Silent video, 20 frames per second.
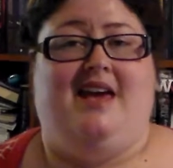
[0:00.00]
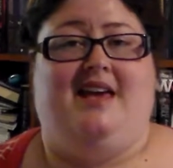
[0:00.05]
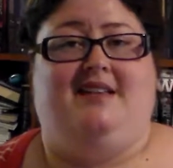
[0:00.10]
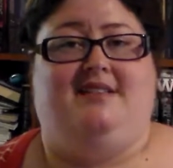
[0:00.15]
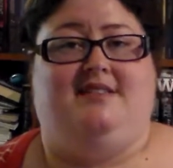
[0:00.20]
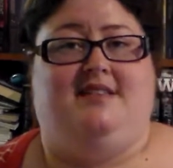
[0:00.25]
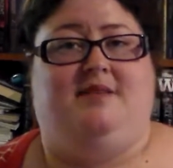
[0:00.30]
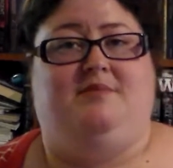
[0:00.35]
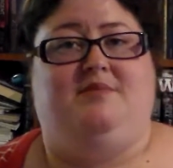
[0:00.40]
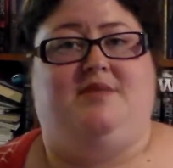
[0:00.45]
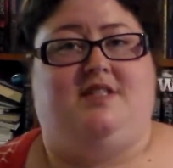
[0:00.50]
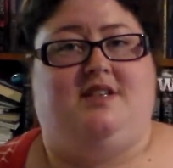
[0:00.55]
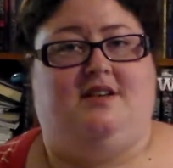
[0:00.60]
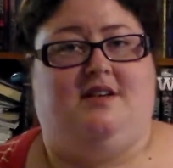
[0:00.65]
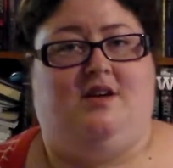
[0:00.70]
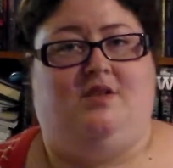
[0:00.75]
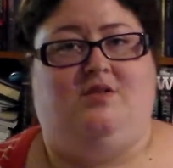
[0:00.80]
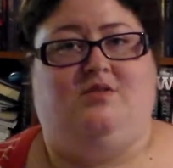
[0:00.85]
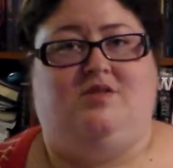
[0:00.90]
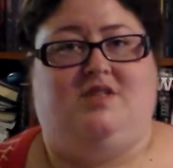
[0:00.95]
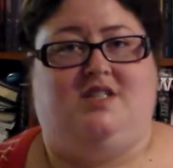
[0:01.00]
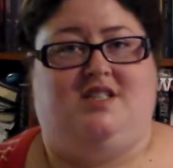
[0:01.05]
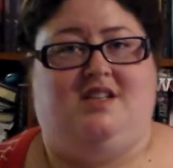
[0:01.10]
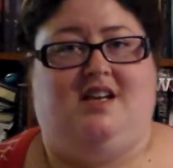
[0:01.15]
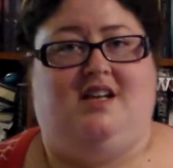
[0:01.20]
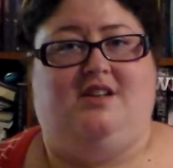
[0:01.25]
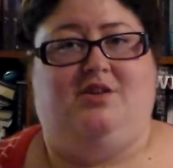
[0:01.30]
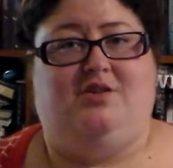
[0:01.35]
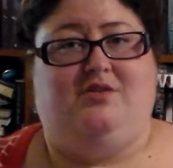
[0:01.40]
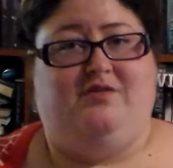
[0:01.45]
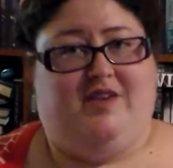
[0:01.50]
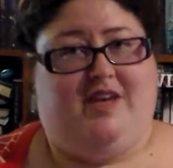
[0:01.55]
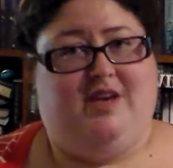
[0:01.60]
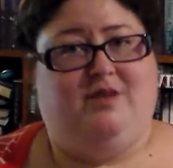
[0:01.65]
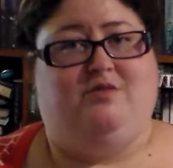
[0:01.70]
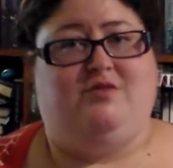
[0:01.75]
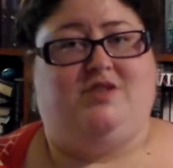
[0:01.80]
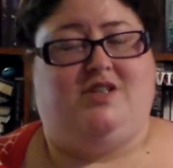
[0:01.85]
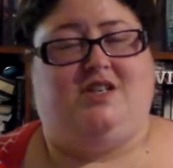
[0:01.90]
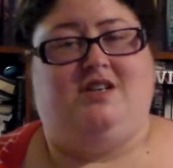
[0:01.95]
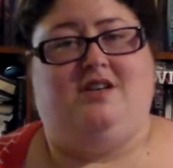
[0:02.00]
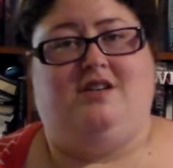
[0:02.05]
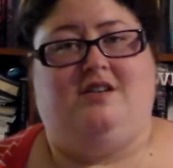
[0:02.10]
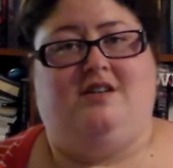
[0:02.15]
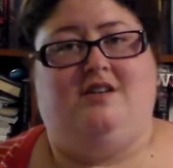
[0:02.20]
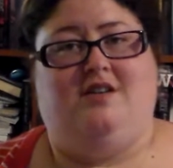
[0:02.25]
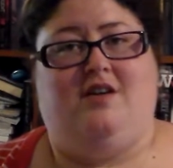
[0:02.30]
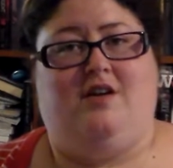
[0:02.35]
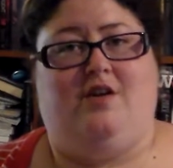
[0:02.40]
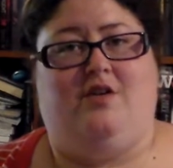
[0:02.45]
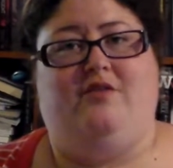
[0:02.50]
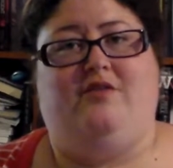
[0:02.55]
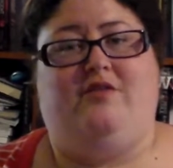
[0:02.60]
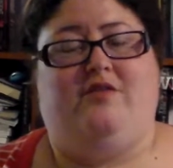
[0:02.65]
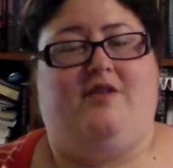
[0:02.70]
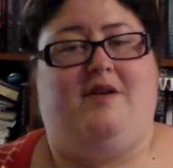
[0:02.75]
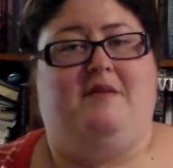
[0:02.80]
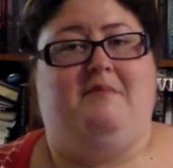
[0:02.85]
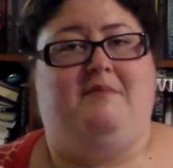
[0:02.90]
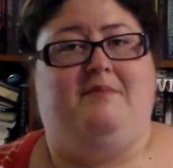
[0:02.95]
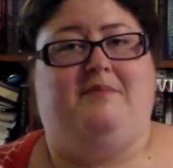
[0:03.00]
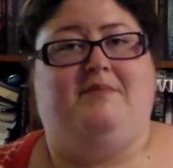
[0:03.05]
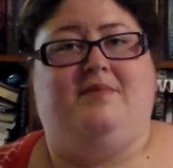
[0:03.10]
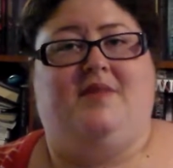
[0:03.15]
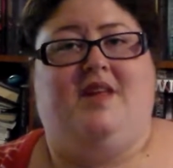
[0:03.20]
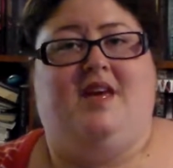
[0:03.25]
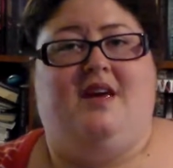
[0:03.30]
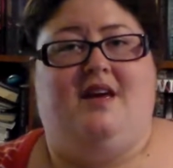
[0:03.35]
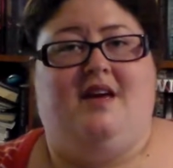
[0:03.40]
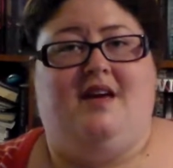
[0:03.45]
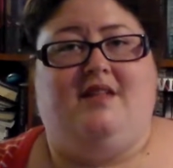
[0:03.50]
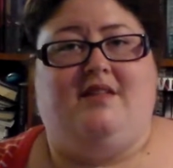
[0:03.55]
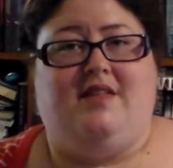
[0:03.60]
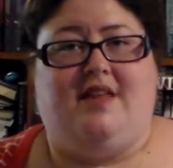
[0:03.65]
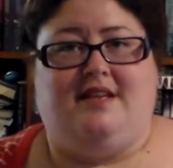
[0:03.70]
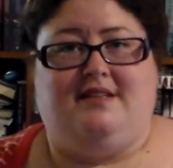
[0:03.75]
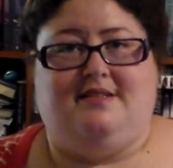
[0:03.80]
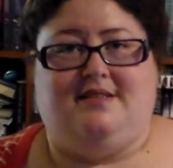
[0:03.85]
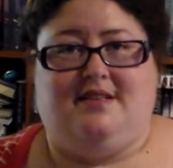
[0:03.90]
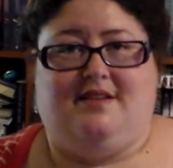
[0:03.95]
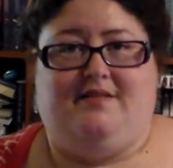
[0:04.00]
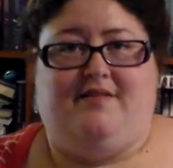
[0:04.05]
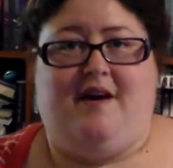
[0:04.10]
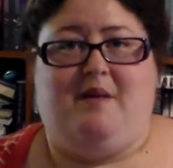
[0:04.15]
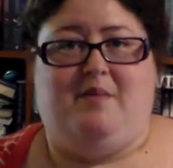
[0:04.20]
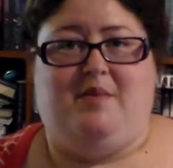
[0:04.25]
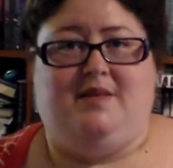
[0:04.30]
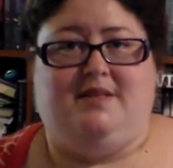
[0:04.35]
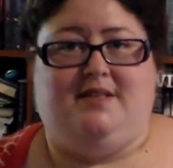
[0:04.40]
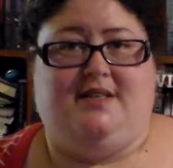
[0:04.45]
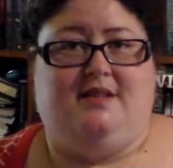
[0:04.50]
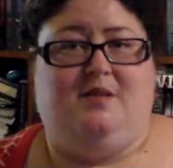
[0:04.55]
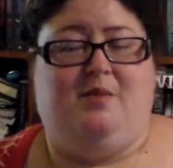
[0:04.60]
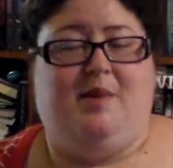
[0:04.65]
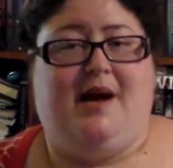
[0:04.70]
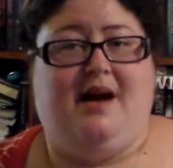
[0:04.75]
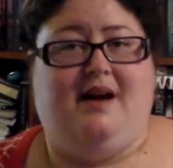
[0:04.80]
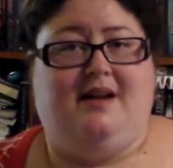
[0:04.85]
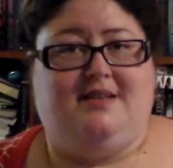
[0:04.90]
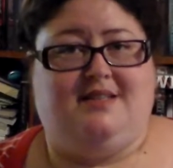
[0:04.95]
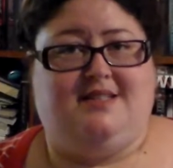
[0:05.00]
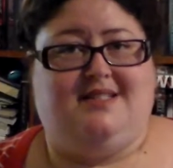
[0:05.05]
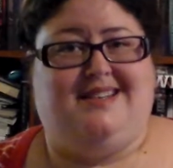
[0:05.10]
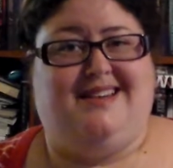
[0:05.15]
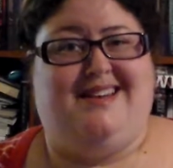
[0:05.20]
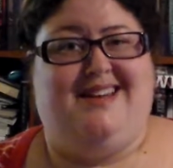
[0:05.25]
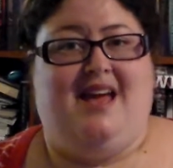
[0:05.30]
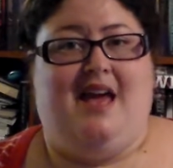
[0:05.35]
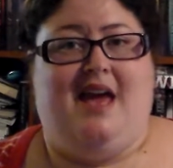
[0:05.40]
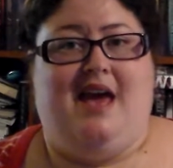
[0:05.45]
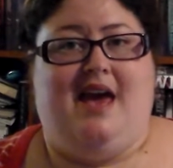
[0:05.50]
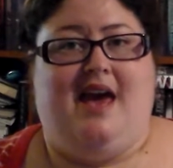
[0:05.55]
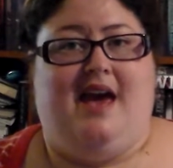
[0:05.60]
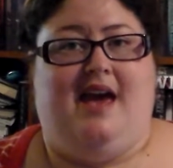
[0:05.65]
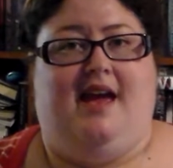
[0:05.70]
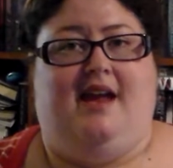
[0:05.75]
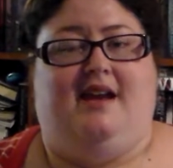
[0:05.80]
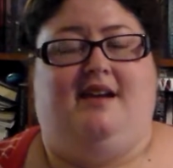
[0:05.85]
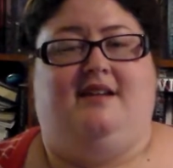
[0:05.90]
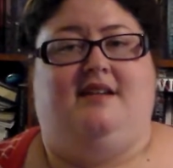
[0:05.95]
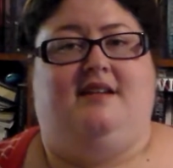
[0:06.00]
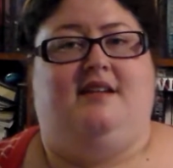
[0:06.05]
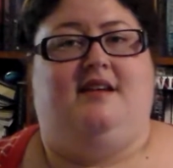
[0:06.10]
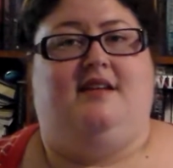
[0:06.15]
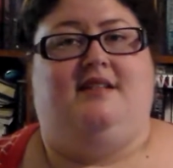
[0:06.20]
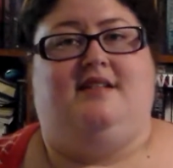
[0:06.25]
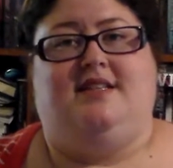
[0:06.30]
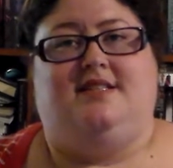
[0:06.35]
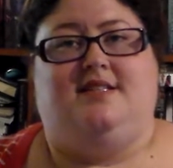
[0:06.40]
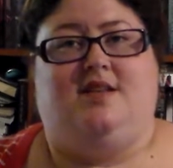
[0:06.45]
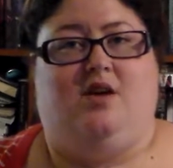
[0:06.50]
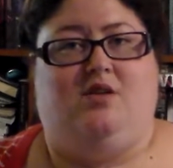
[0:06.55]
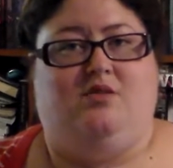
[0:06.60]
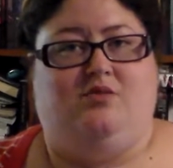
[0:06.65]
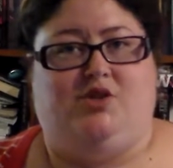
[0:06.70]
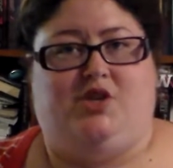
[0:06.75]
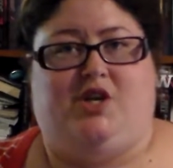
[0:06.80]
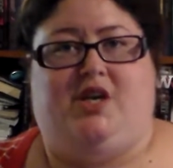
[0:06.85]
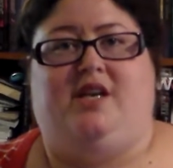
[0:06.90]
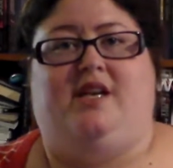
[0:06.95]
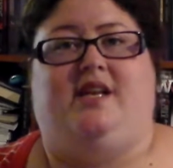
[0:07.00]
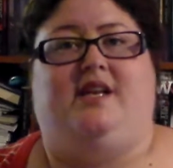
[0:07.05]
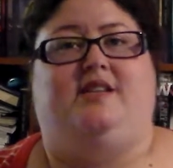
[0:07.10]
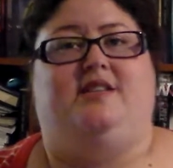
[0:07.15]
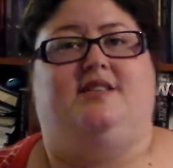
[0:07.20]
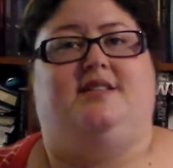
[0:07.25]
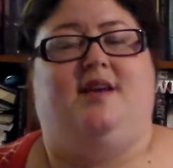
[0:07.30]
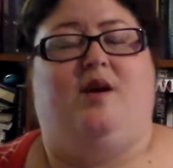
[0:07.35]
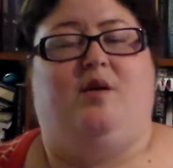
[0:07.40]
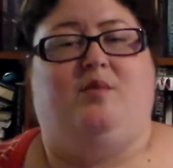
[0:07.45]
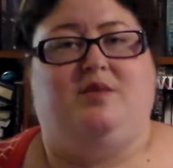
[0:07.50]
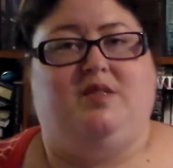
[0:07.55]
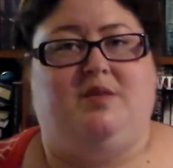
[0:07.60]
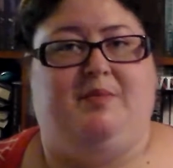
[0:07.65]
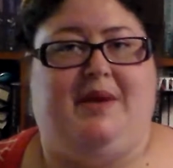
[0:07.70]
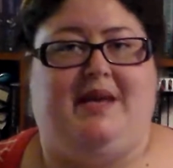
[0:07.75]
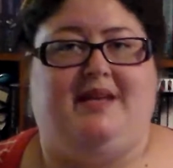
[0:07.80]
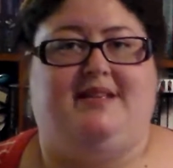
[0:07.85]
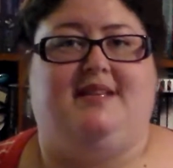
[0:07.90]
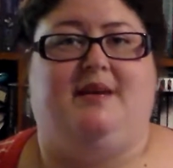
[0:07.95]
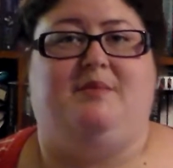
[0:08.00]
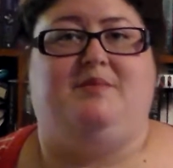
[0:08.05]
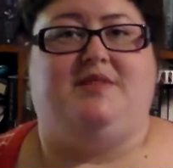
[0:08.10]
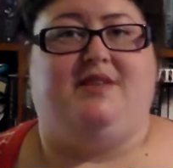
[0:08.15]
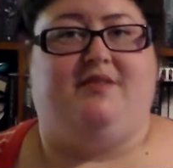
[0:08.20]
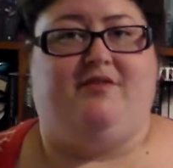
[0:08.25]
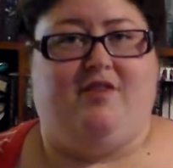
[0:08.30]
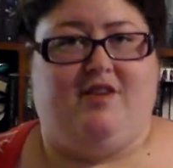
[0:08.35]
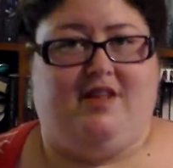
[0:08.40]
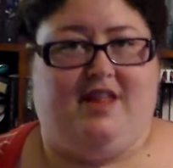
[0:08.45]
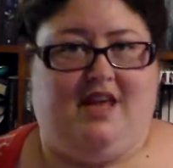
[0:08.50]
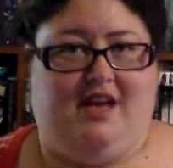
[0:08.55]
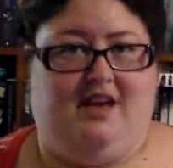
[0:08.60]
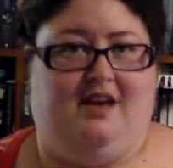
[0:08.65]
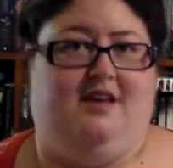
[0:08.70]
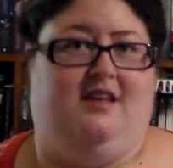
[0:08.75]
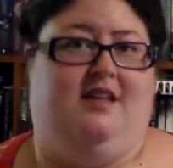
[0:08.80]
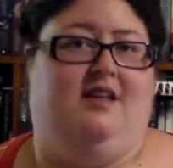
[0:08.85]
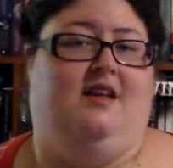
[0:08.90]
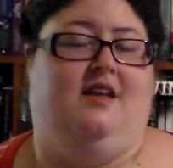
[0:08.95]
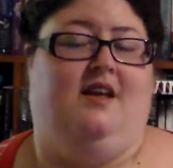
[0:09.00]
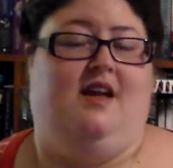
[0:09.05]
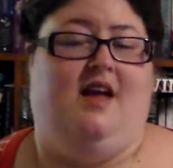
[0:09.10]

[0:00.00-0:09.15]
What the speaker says: He seems to hold a lot of guilt over things that have happened in the past, and this whole journey just helps him accept everything.